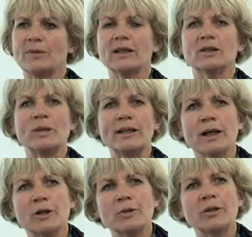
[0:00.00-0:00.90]
Because we
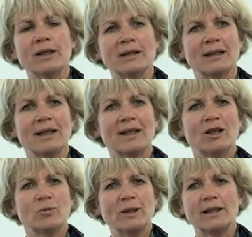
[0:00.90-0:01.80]
know that
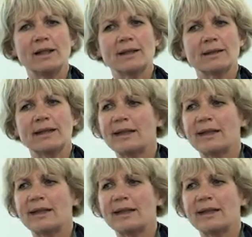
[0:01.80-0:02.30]
resiliency,